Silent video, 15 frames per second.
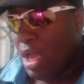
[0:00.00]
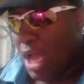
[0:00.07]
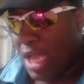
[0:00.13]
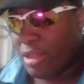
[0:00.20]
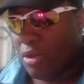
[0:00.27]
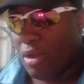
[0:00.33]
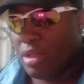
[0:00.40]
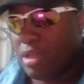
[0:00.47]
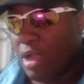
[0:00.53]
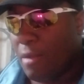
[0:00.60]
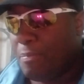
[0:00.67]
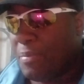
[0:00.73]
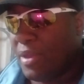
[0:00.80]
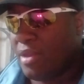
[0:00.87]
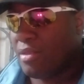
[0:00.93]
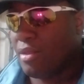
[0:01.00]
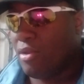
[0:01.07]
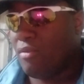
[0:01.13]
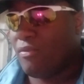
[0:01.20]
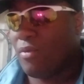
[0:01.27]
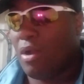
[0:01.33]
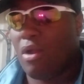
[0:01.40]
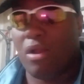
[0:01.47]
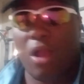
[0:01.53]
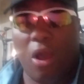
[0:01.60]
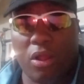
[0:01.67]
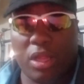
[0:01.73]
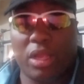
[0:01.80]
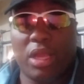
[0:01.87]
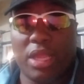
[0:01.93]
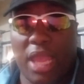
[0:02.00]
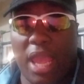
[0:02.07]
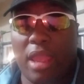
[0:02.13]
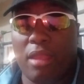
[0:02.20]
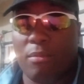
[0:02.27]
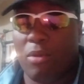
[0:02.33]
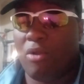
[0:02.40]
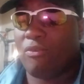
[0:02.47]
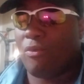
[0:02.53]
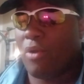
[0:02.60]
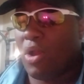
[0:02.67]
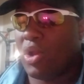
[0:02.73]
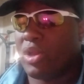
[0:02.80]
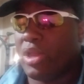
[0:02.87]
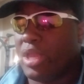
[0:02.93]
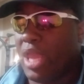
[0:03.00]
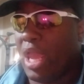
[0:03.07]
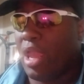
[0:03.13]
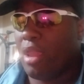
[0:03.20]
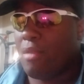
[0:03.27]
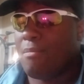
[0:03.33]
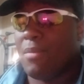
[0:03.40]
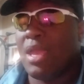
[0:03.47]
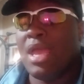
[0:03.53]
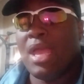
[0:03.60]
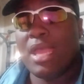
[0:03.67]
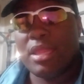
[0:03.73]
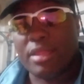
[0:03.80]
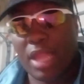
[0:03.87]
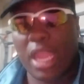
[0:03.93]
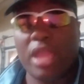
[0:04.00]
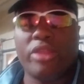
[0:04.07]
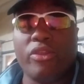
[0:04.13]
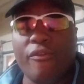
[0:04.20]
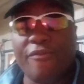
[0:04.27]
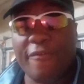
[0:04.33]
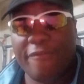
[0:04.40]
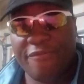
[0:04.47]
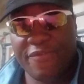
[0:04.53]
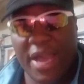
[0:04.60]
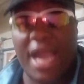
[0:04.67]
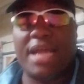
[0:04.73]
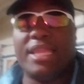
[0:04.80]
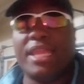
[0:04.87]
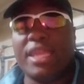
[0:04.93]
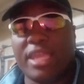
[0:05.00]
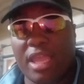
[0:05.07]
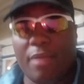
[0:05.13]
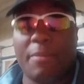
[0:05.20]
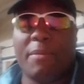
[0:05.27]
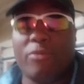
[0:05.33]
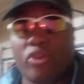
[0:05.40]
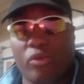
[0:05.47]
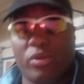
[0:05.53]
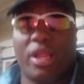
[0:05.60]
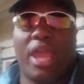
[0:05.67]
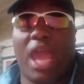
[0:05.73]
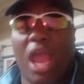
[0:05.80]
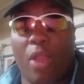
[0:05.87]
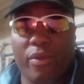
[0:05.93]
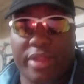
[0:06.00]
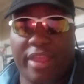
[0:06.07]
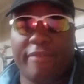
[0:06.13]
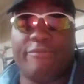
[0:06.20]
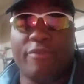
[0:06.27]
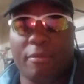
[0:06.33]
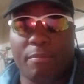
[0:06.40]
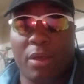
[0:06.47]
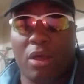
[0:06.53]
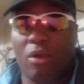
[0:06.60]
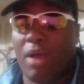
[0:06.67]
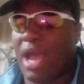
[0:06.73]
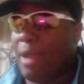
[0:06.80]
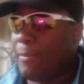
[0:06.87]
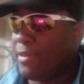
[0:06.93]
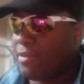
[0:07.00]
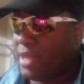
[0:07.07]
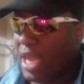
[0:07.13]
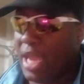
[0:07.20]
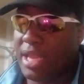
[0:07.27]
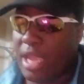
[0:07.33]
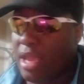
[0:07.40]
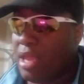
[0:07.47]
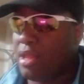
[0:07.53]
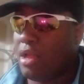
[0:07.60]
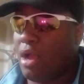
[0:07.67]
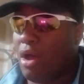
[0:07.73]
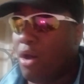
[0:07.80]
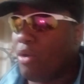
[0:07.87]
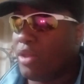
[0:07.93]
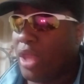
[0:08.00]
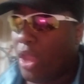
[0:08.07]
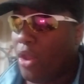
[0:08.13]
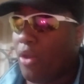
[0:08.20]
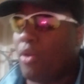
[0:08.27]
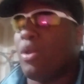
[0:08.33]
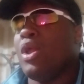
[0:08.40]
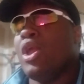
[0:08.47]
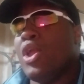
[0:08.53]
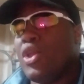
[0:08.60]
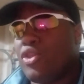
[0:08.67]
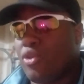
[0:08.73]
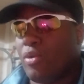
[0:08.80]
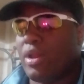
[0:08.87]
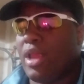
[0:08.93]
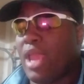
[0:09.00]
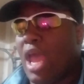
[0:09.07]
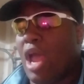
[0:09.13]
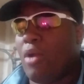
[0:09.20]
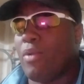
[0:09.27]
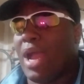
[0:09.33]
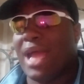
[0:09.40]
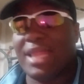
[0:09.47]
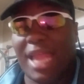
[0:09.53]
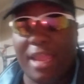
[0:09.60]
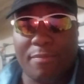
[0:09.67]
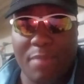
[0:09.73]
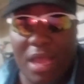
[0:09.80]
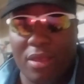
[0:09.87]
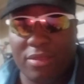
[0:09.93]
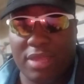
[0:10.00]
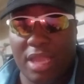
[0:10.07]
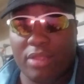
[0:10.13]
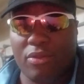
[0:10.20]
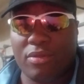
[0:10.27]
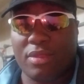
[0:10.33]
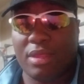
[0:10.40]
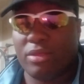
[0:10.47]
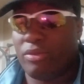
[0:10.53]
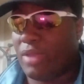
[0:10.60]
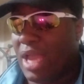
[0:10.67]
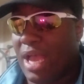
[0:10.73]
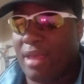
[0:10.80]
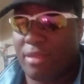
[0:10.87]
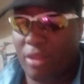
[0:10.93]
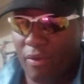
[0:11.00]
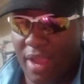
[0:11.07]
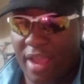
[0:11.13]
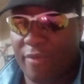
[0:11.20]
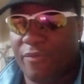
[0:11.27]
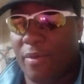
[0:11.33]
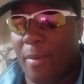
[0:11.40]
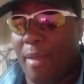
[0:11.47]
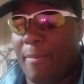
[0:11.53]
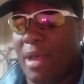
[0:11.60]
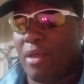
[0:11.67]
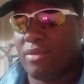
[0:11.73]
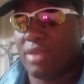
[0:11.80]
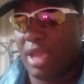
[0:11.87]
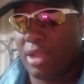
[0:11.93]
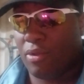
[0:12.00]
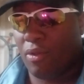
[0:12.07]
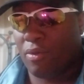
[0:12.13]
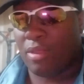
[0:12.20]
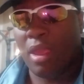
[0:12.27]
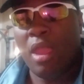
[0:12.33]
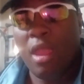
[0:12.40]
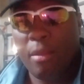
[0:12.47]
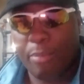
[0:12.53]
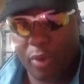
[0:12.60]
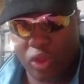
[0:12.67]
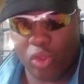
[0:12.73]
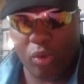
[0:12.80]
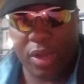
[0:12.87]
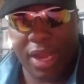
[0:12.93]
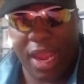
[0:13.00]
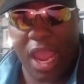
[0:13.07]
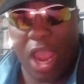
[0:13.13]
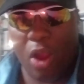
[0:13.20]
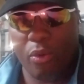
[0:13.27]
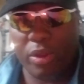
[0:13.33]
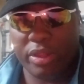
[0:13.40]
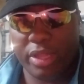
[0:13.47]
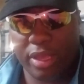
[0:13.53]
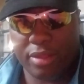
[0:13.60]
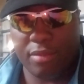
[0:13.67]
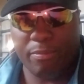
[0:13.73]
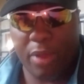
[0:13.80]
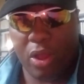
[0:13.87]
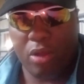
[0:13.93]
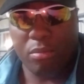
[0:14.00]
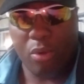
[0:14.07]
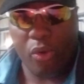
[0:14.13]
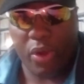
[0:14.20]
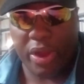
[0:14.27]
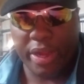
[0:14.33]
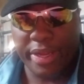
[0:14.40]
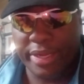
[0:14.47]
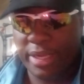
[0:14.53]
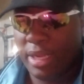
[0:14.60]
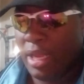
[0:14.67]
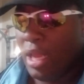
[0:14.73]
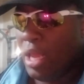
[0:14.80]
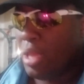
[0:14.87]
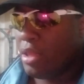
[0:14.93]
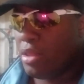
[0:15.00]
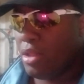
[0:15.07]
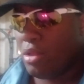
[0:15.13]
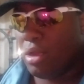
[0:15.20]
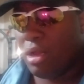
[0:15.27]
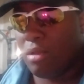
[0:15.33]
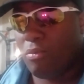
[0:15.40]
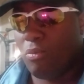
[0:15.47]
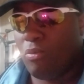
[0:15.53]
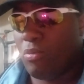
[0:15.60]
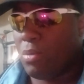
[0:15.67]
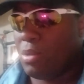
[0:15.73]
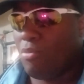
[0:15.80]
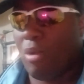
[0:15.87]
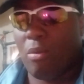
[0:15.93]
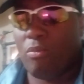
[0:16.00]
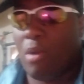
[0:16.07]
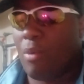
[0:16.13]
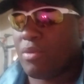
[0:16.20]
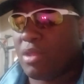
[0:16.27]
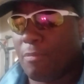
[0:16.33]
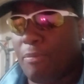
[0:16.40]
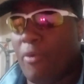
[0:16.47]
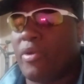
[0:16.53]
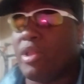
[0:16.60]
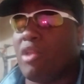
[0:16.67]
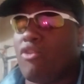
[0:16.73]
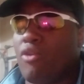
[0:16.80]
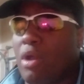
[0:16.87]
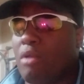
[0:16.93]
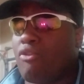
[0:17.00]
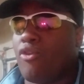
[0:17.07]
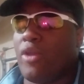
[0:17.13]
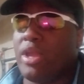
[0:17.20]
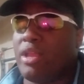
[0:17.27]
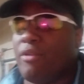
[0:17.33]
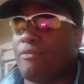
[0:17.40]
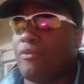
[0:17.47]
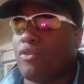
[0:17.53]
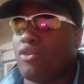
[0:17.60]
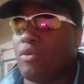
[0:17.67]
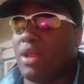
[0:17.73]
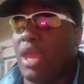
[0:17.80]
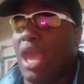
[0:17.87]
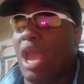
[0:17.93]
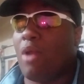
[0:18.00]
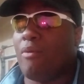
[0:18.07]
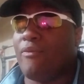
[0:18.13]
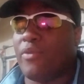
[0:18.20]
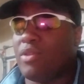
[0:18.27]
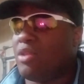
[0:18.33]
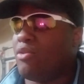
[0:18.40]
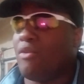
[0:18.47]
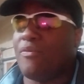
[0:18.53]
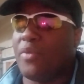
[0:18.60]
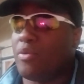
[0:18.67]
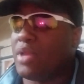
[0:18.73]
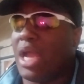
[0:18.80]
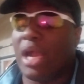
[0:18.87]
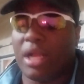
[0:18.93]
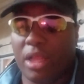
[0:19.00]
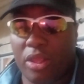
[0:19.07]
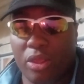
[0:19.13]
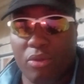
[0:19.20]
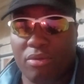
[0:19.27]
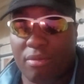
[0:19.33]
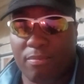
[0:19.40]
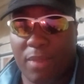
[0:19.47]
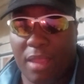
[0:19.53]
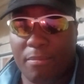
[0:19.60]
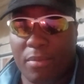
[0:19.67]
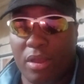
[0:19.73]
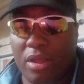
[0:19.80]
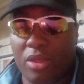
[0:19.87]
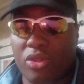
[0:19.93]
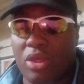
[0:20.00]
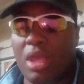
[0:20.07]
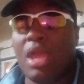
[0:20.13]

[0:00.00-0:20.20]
I thought Doug Peterson overall called a good game. Thank you for finally giving Jordan Howard that football. I've been saying that all year. Jordan Howard, I like Miles Sanders. You guys know how I feel about Miles Sanders. But Jordan Howard needs the ball more. What was the point of trading for Jordan Howard if you were not going to use him that much?